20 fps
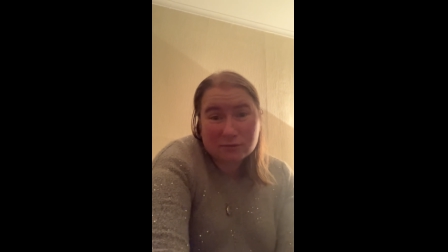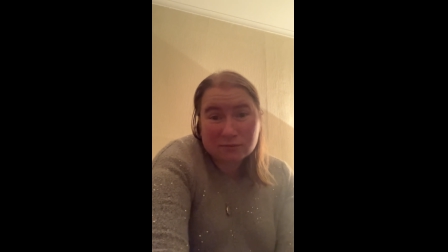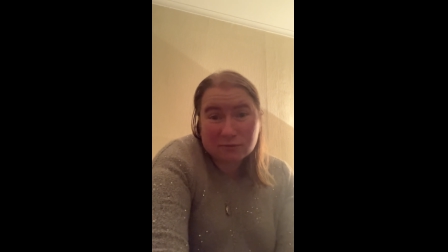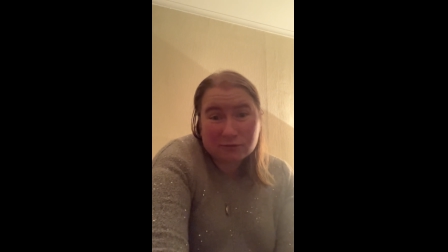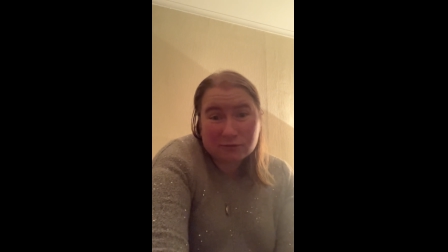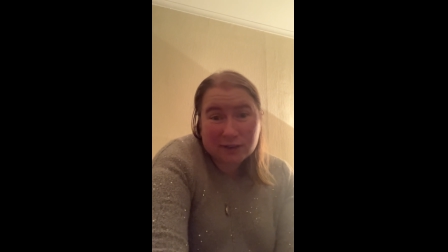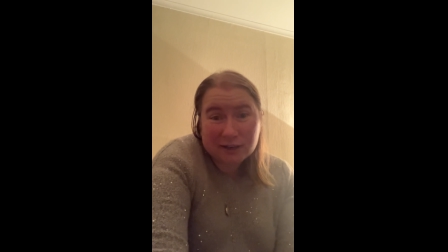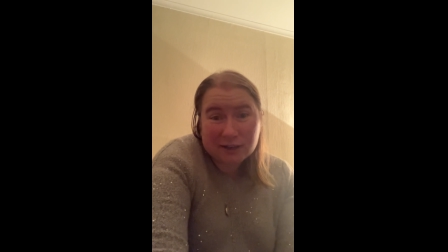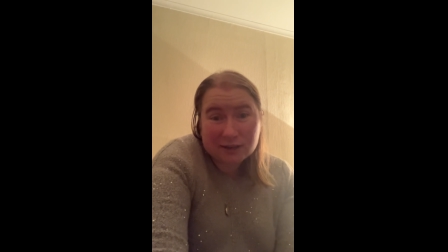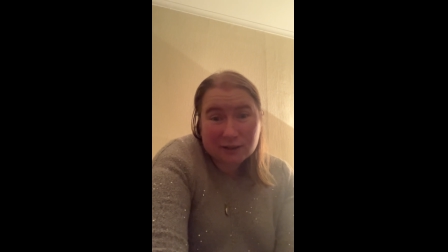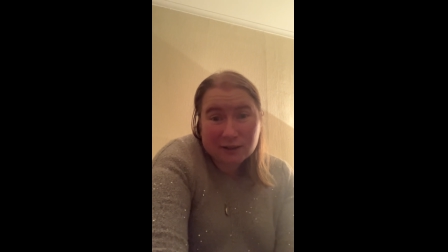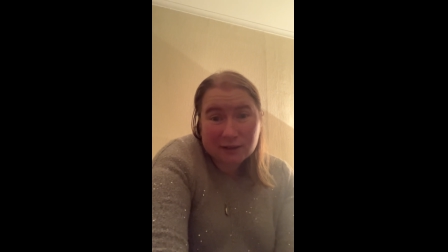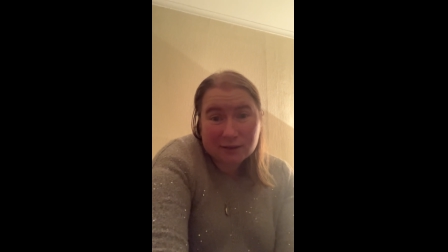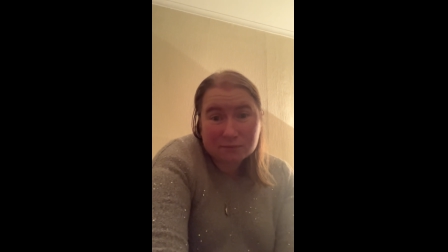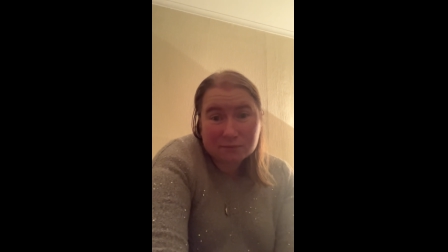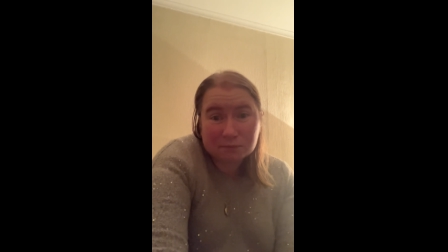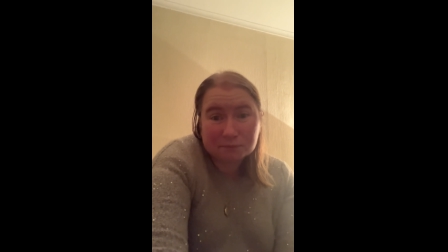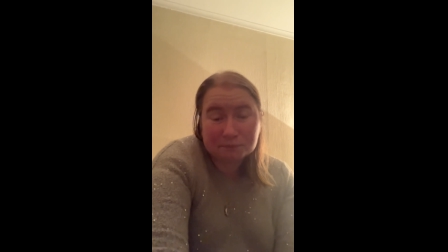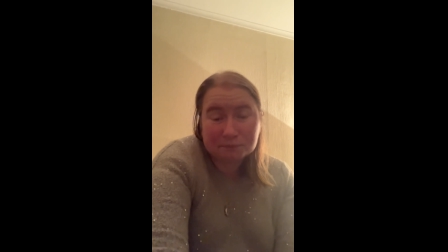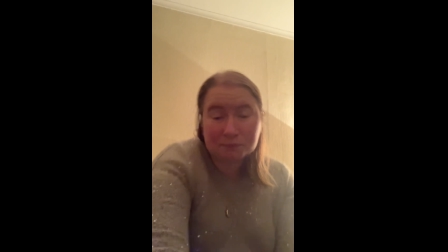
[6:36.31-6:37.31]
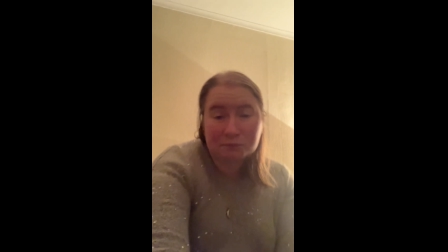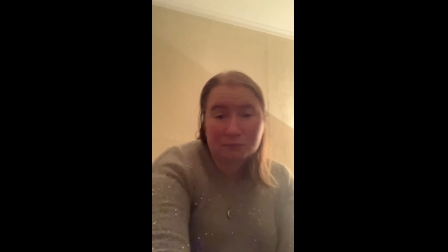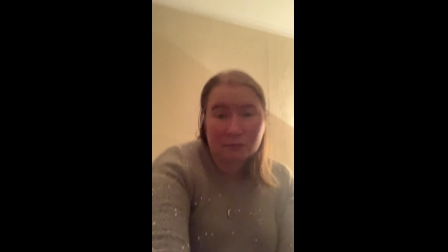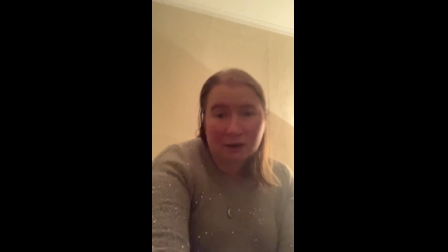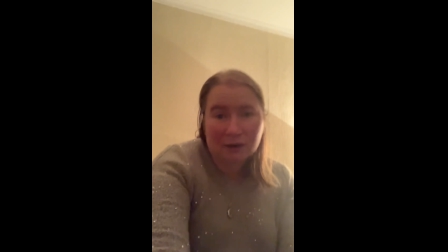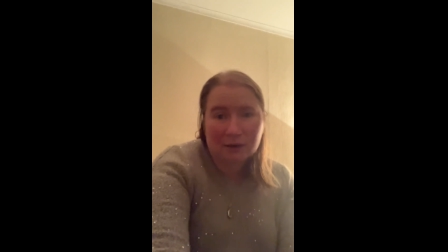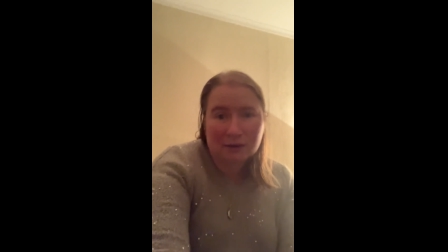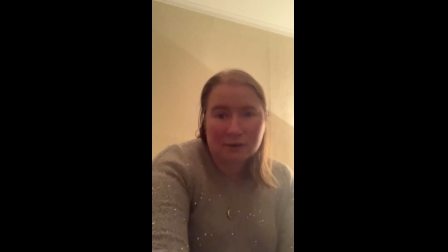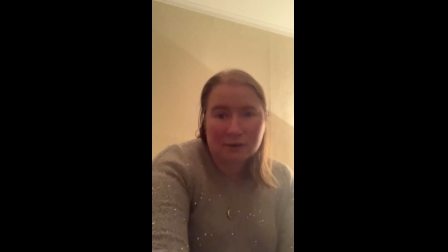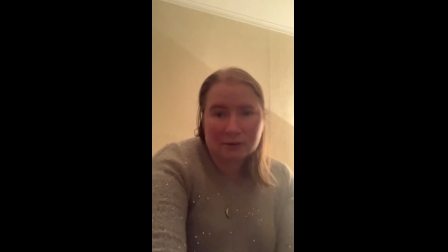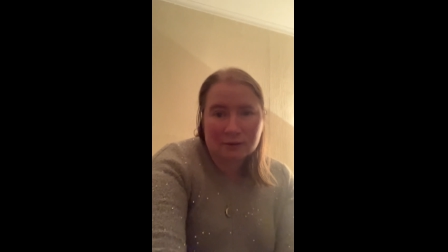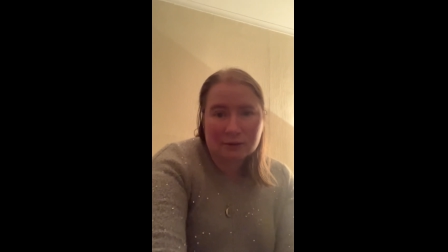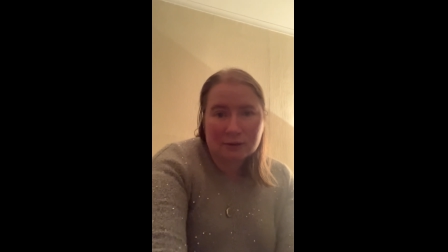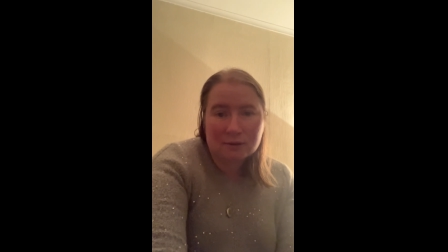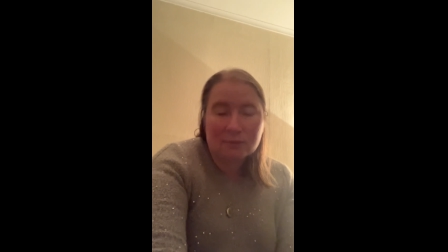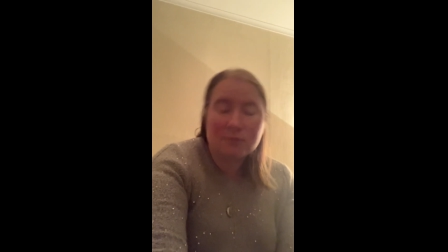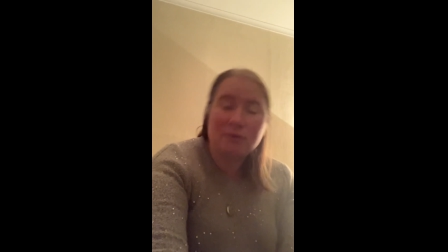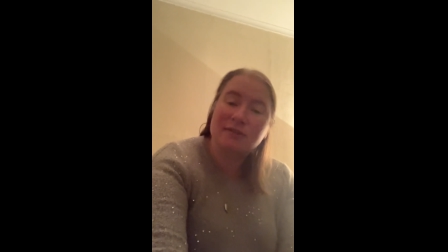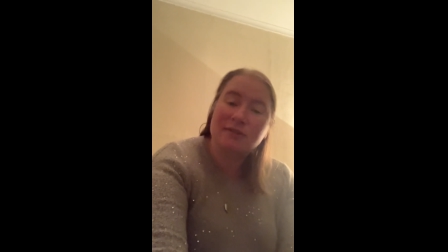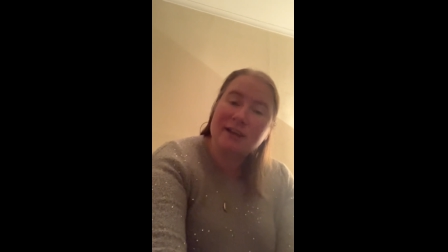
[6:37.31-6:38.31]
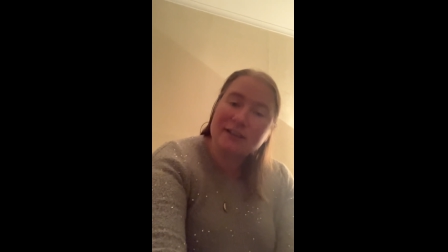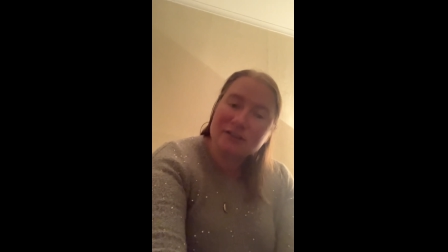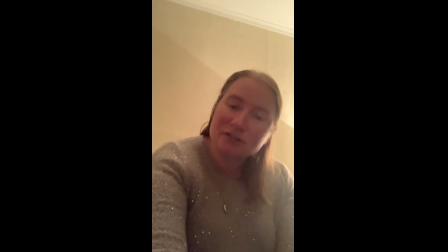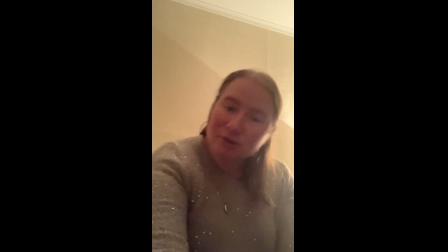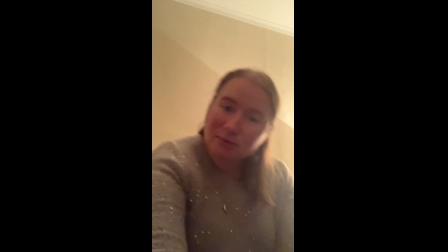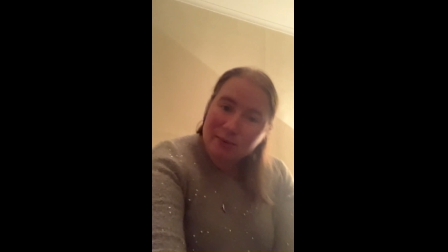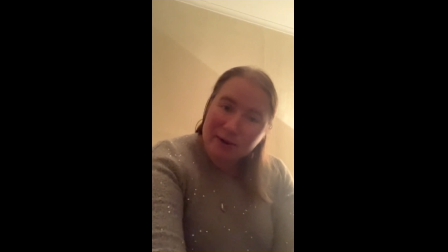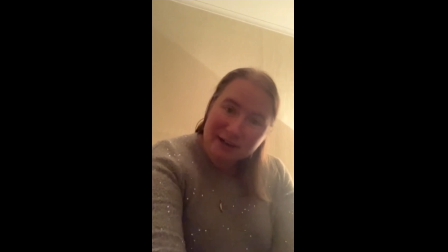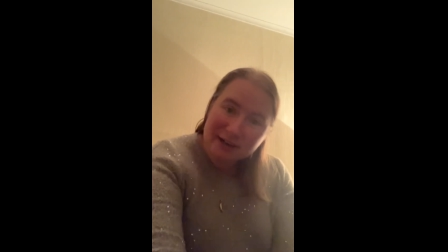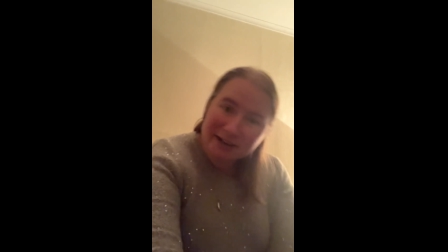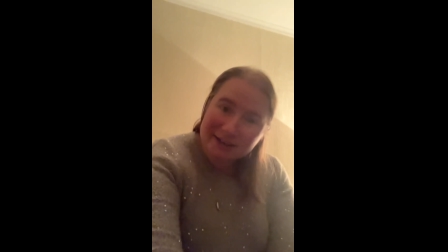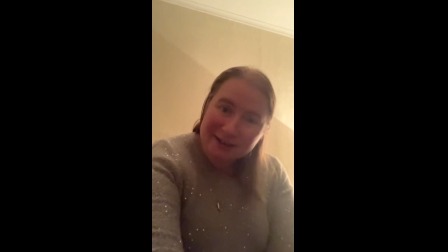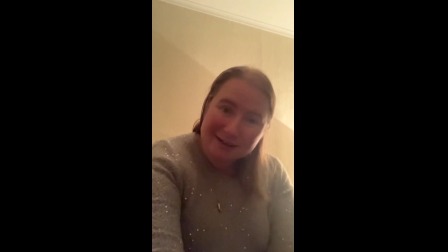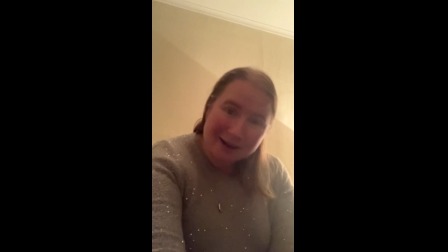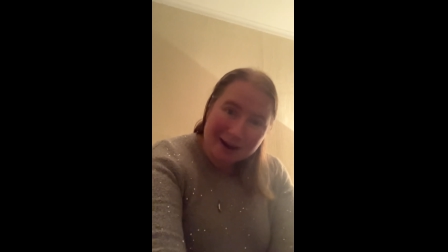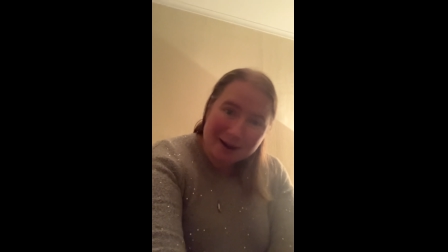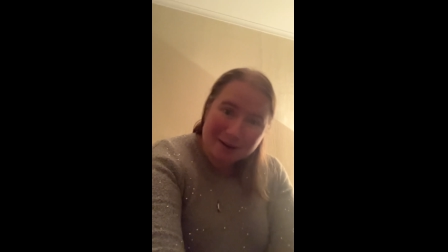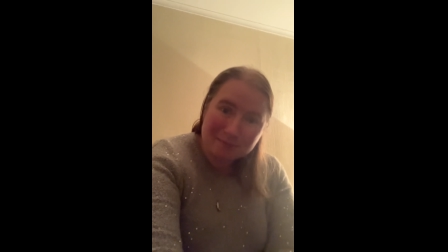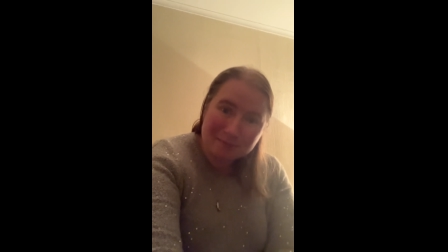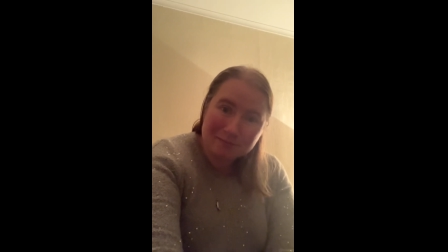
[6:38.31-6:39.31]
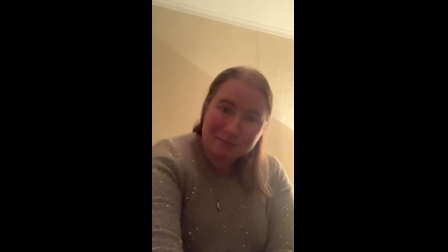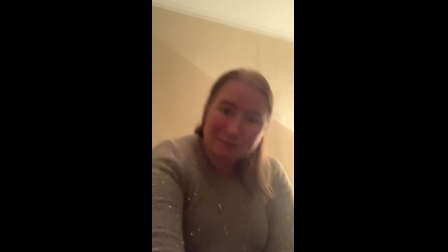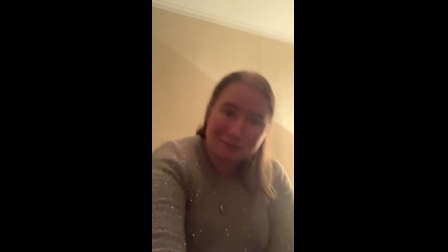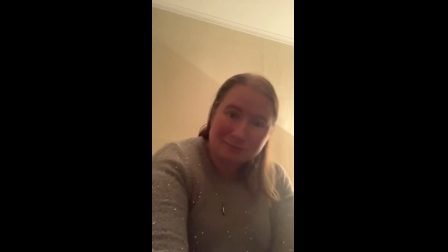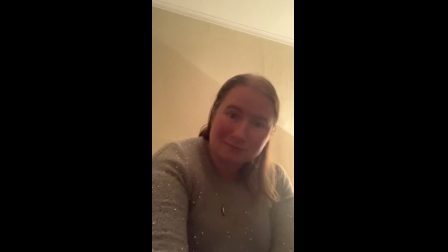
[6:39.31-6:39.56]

really. But that's the way I am.